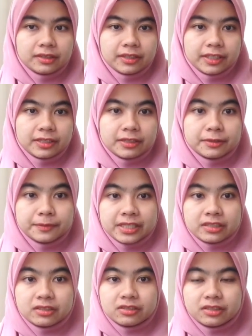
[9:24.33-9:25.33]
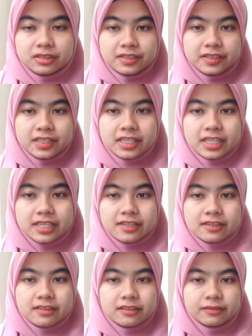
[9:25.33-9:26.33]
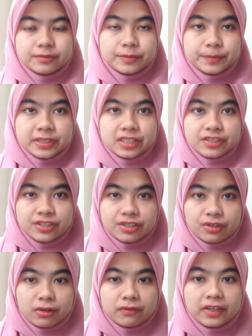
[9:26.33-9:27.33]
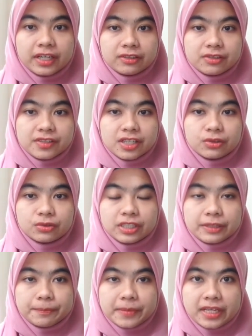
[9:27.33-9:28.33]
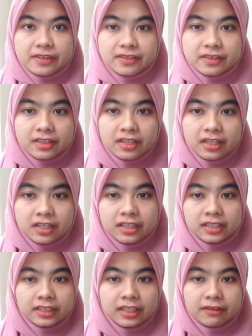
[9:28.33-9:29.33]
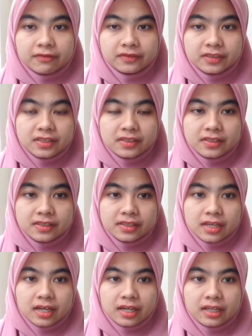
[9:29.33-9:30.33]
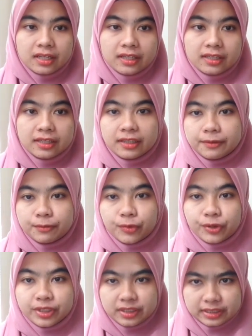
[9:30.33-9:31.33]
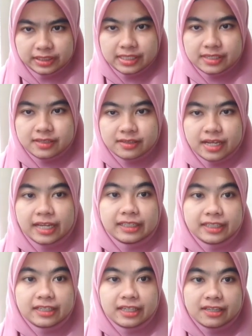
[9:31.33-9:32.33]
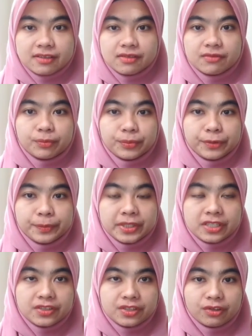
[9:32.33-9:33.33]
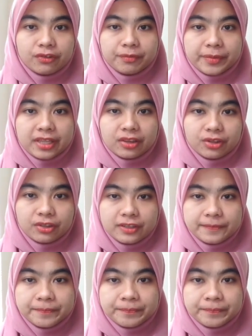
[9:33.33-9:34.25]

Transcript: in the methodology is the preparation of hydrogel cooling patch. Okay, first I did is preparation of menthol.